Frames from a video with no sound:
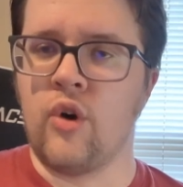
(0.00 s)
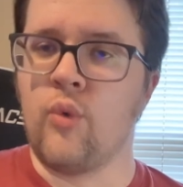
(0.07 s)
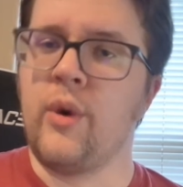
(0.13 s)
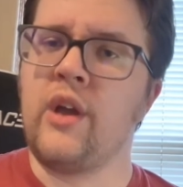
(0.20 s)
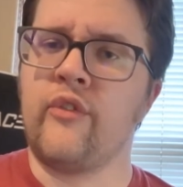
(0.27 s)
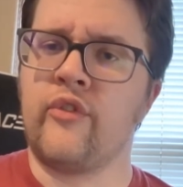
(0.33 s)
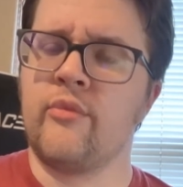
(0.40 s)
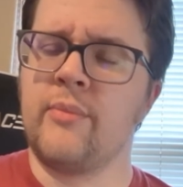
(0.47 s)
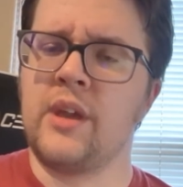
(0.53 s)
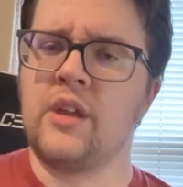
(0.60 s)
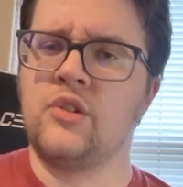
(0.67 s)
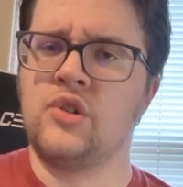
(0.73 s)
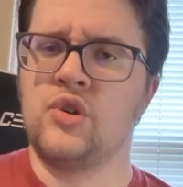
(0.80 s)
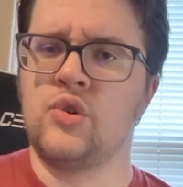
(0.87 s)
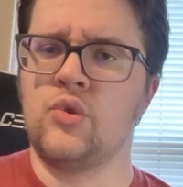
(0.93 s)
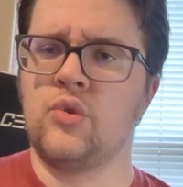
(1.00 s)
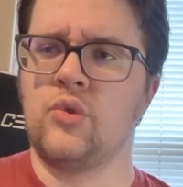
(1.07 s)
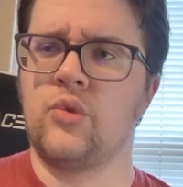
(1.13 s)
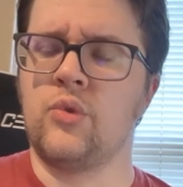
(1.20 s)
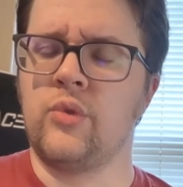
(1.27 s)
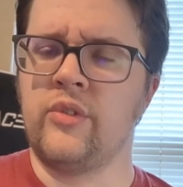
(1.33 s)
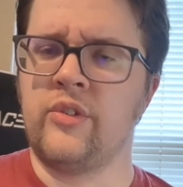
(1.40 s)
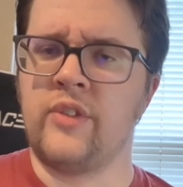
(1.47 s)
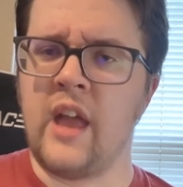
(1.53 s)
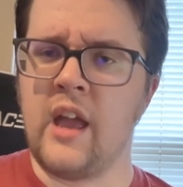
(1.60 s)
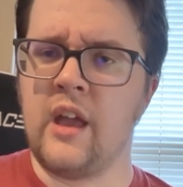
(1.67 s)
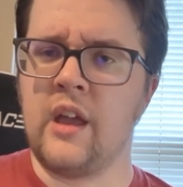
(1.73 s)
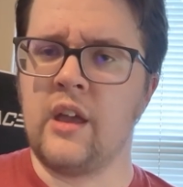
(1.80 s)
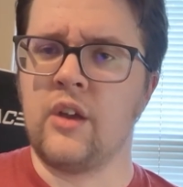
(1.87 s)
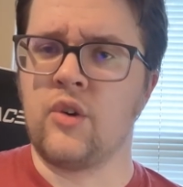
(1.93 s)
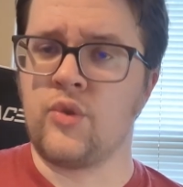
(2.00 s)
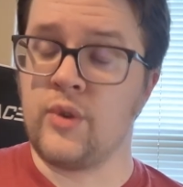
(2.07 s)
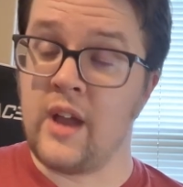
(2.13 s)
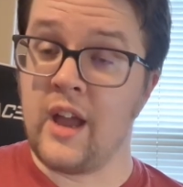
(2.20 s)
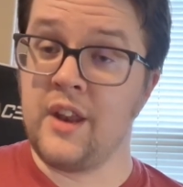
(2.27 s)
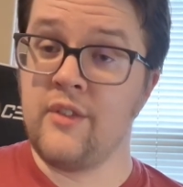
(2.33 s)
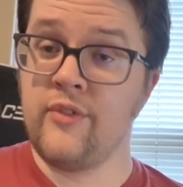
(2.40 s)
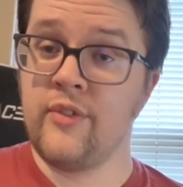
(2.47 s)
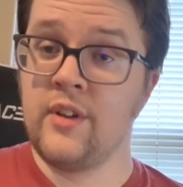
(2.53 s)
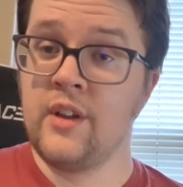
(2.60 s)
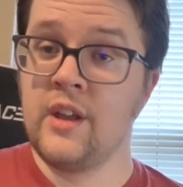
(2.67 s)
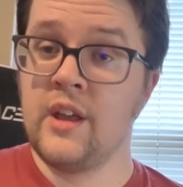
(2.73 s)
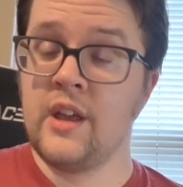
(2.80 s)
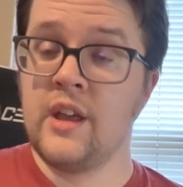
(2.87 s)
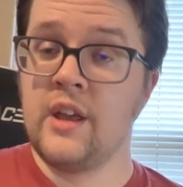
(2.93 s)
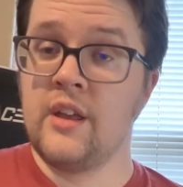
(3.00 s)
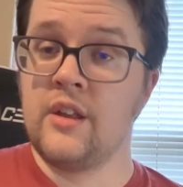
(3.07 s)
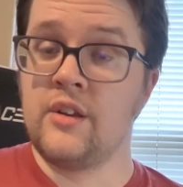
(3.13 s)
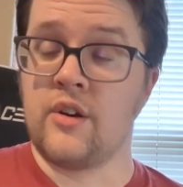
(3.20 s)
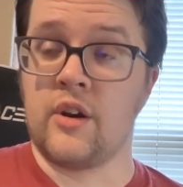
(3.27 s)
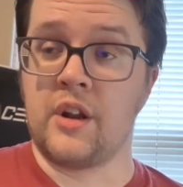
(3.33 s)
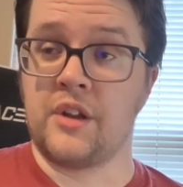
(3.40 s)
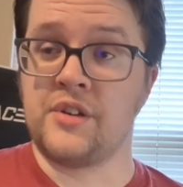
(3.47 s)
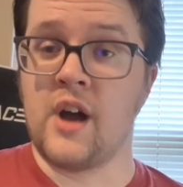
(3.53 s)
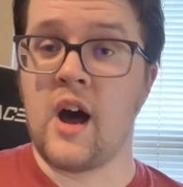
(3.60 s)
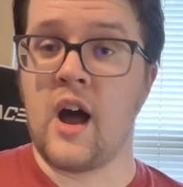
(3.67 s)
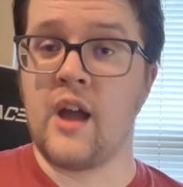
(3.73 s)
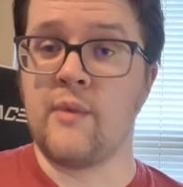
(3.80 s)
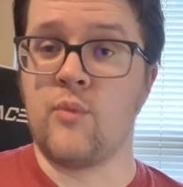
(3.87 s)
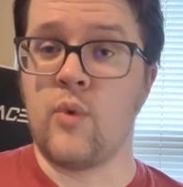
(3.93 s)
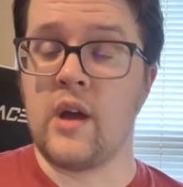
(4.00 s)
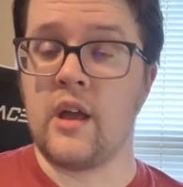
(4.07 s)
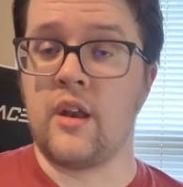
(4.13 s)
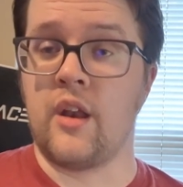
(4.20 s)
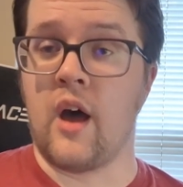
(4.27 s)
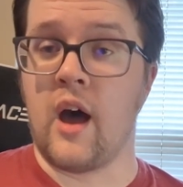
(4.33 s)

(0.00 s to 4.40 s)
a way for me to stay creative during a time when